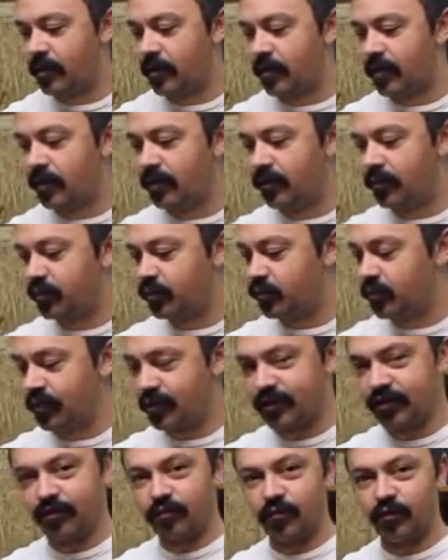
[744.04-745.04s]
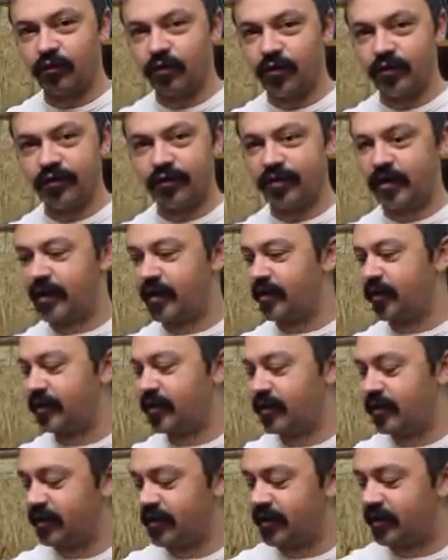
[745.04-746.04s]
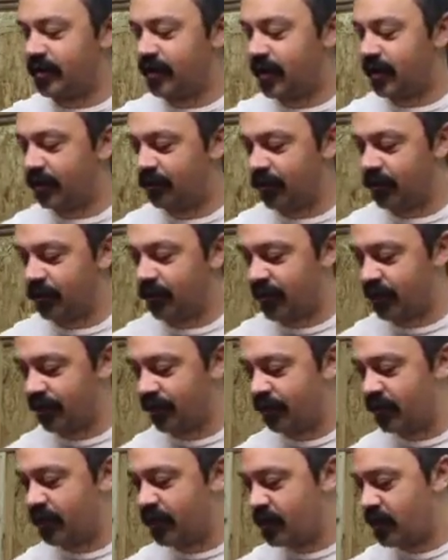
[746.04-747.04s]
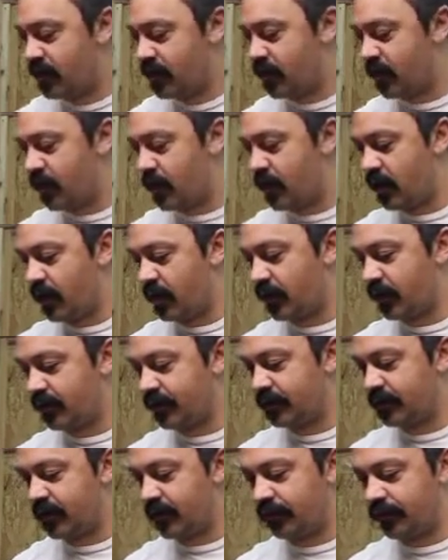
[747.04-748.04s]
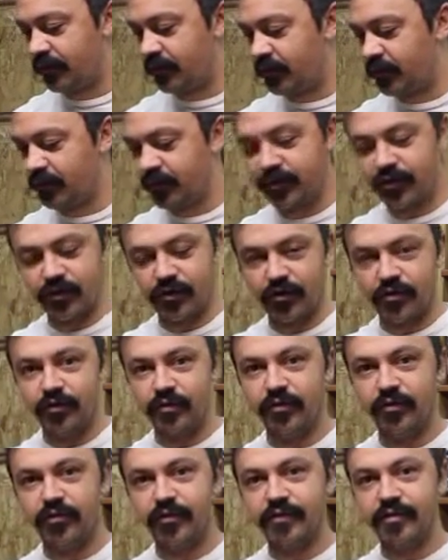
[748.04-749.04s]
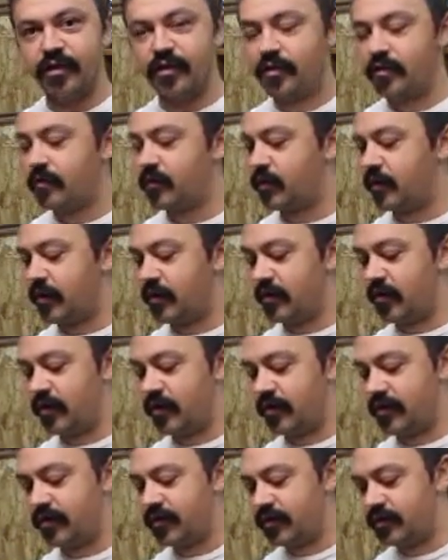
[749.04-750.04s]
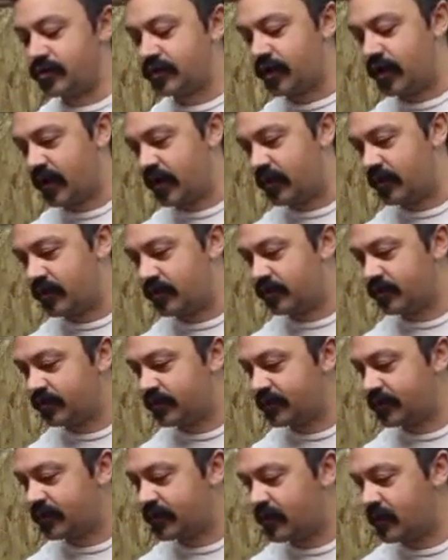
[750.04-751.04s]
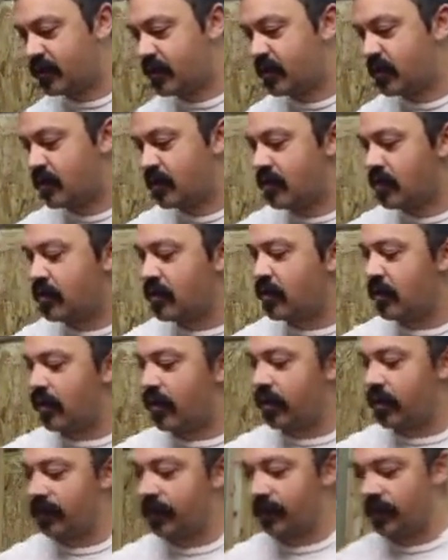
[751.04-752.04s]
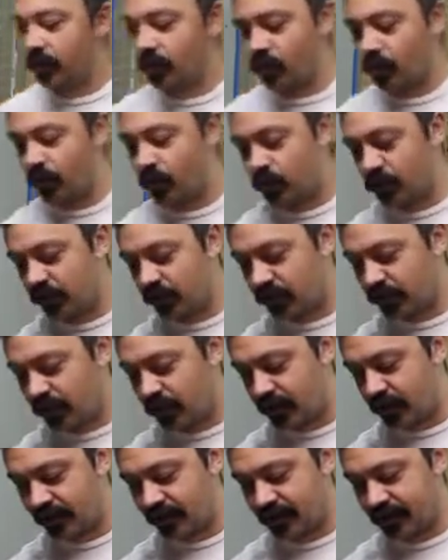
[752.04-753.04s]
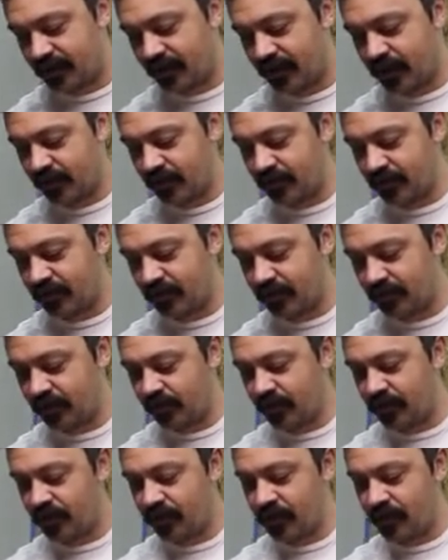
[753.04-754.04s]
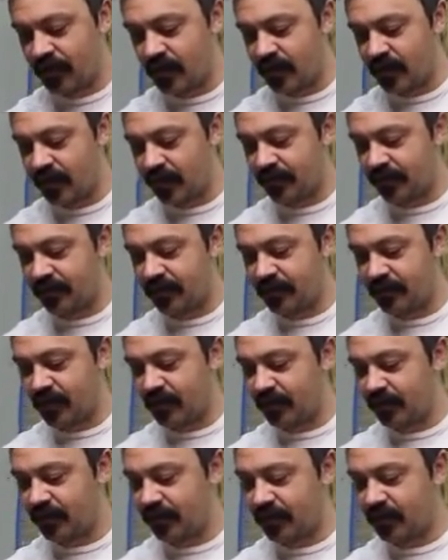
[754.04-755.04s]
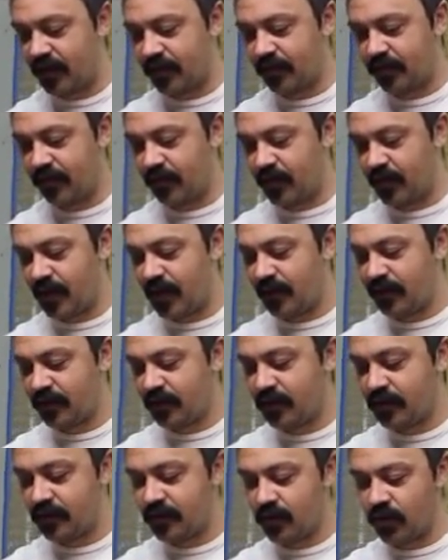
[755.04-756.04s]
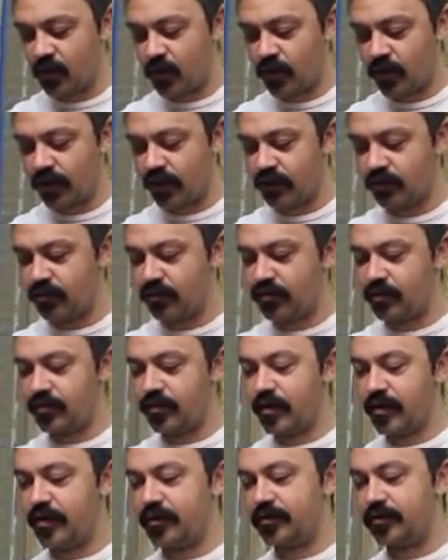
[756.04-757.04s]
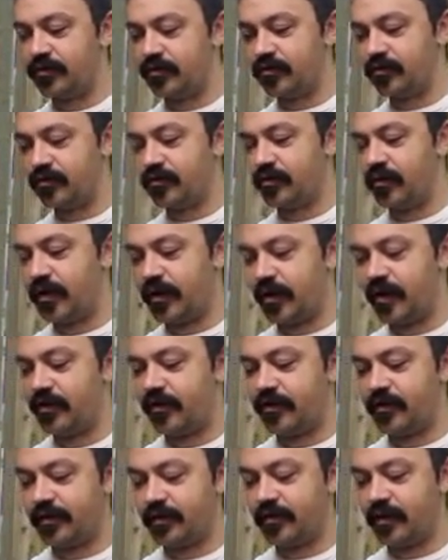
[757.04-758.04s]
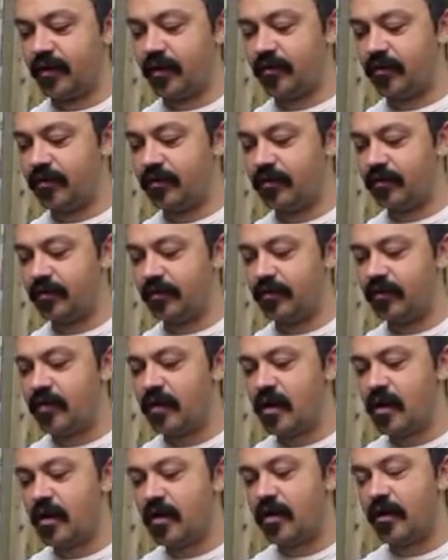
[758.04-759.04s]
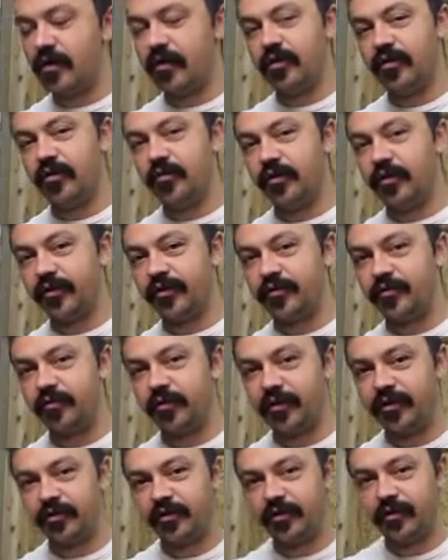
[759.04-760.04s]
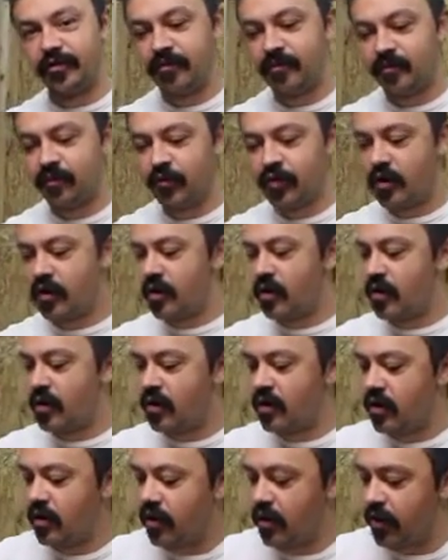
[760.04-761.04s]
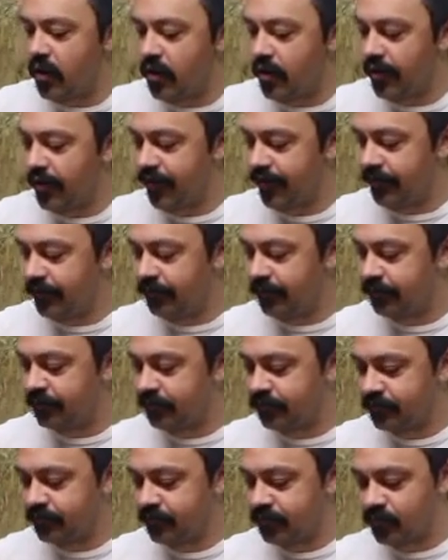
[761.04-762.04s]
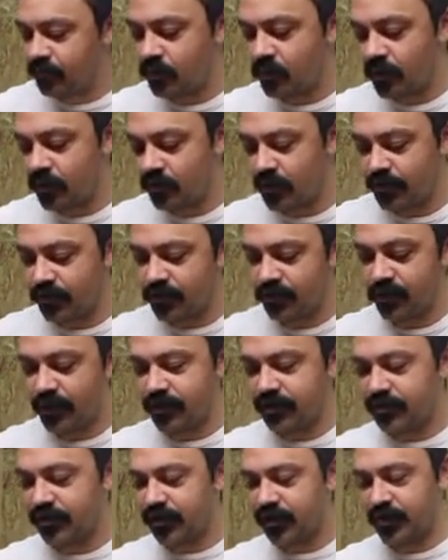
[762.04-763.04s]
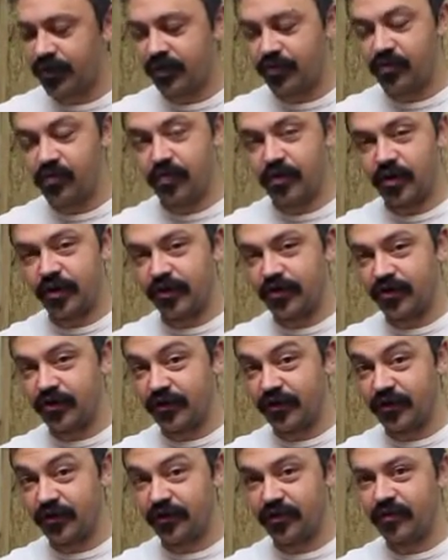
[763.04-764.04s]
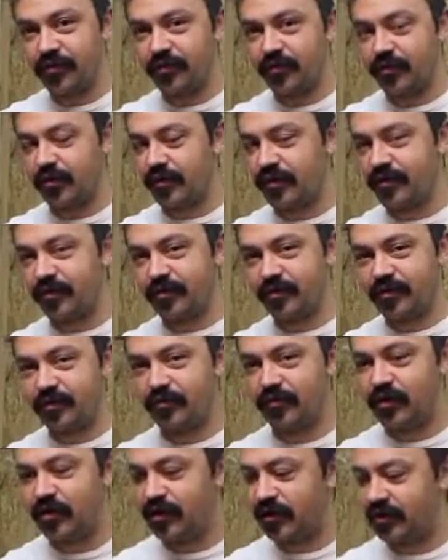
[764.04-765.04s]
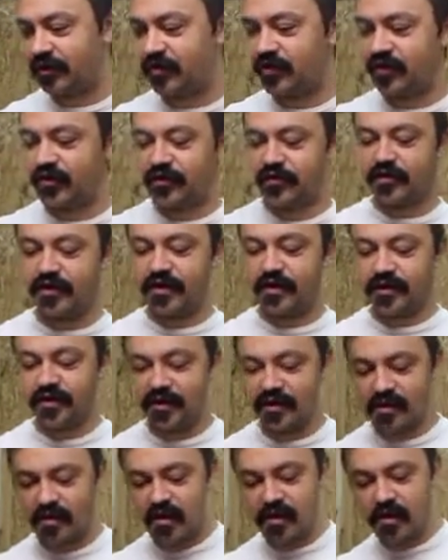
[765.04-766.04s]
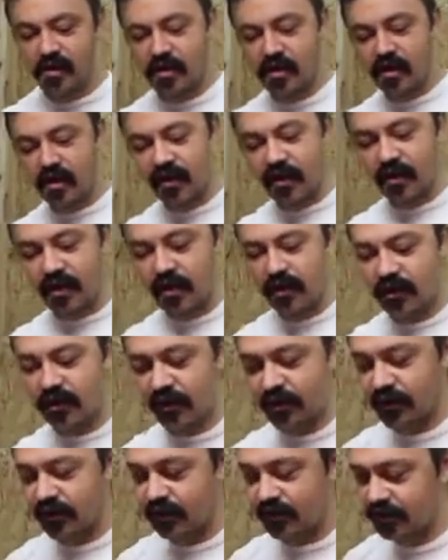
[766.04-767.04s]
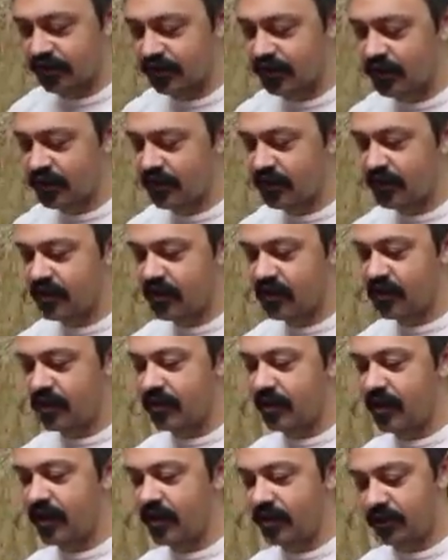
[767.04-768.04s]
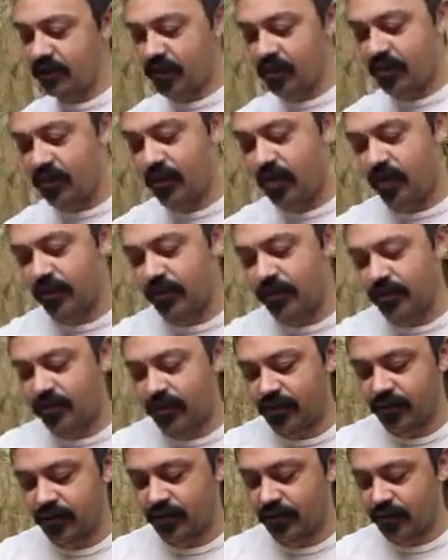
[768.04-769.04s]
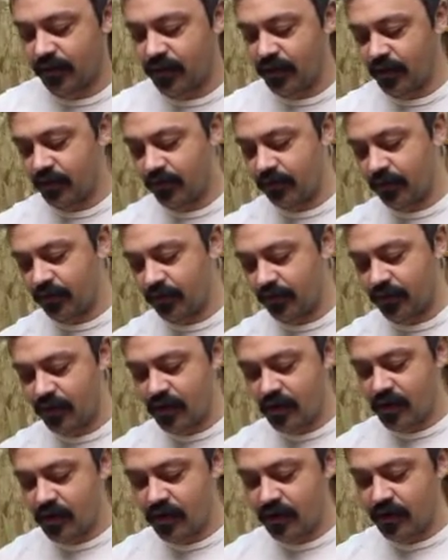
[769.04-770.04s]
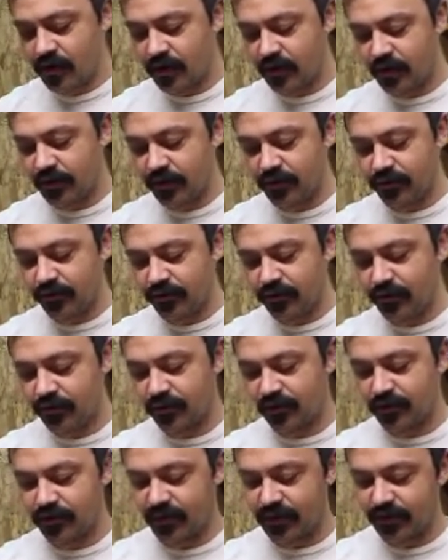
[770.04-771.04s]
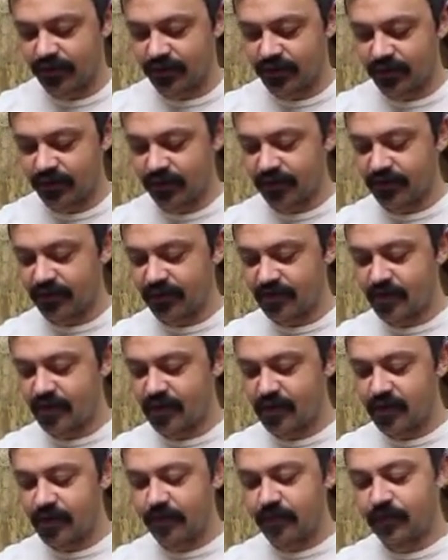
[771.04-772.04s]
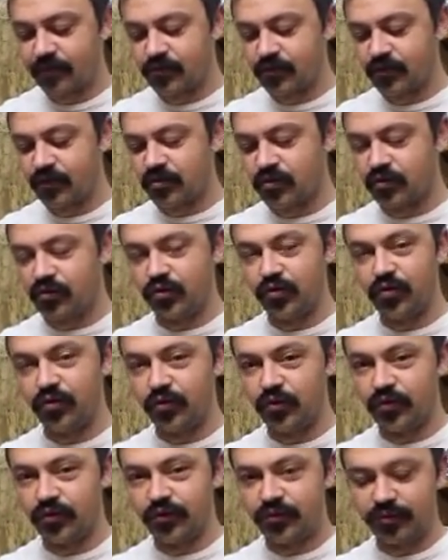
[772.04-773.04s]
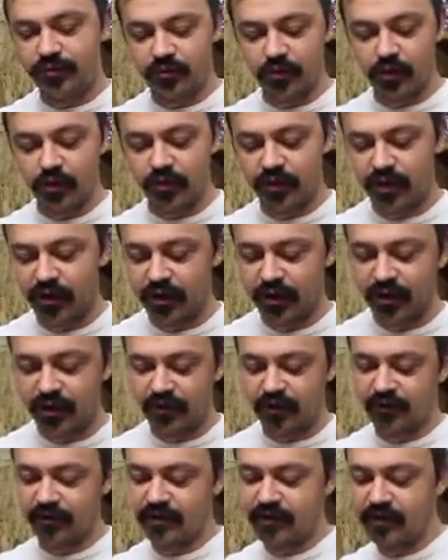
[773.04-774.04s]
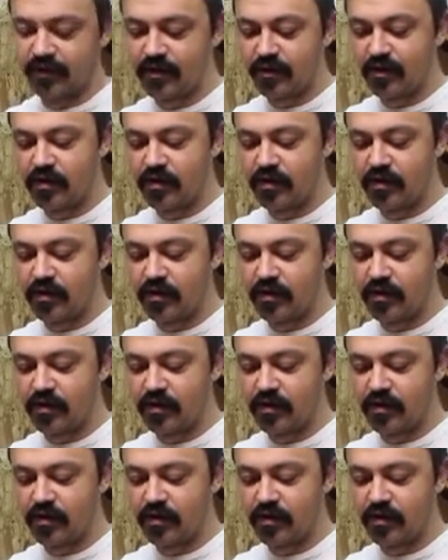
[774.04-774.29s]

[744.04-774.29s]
It's versatile, it can get in everywhere. It's comfortable to use. There are times when you're cutting the side material away and the top of the back where you'll run out in the side material and it'll want to splinter in the direction that you want to chisel, where it's convenient to chisel in, and that can be a problem, and it can be helpful in those circumstances to use spoke shaves